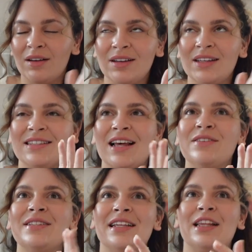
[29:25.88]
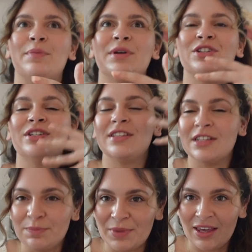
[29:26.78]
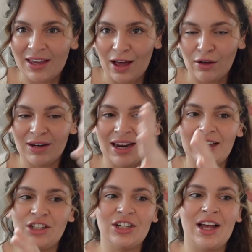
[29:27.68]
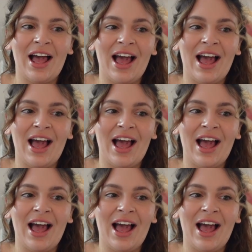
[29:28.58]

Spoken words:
it sounds silly, but just this being out in nature.